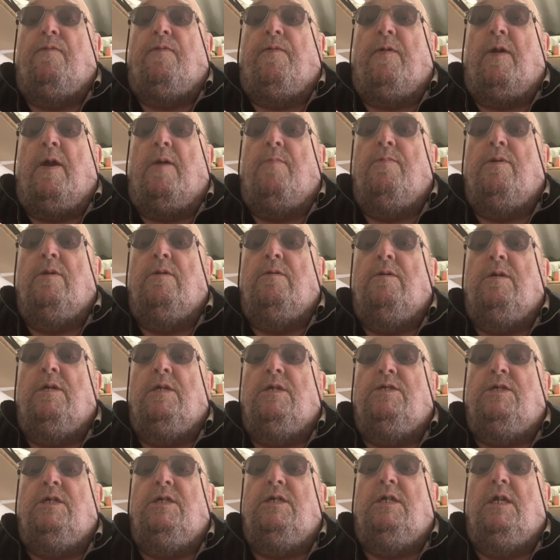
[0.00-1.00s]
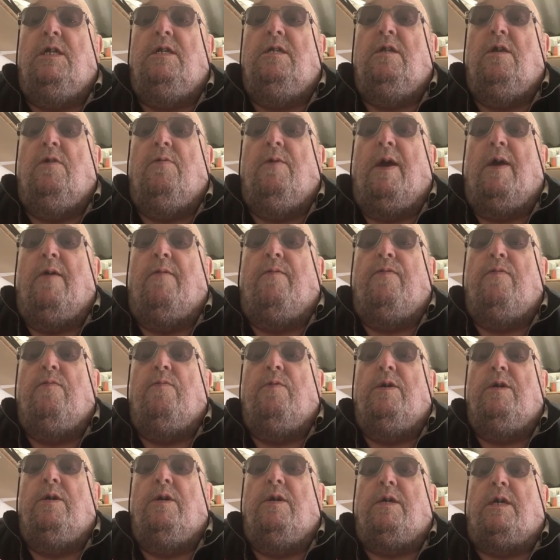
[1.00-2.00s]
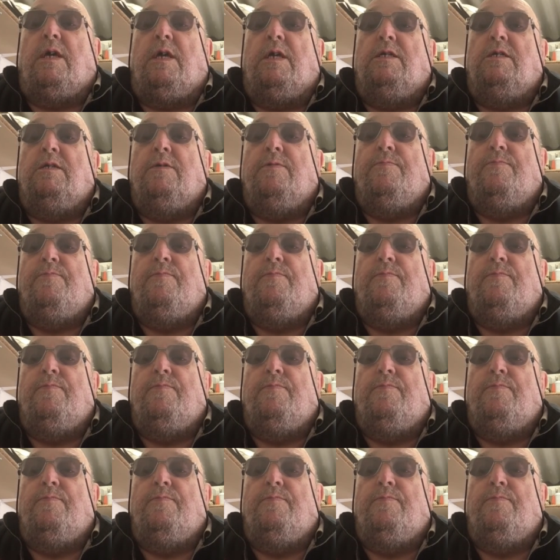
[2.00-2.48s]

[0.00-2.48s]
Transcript: for him, as he didn't know how to work it.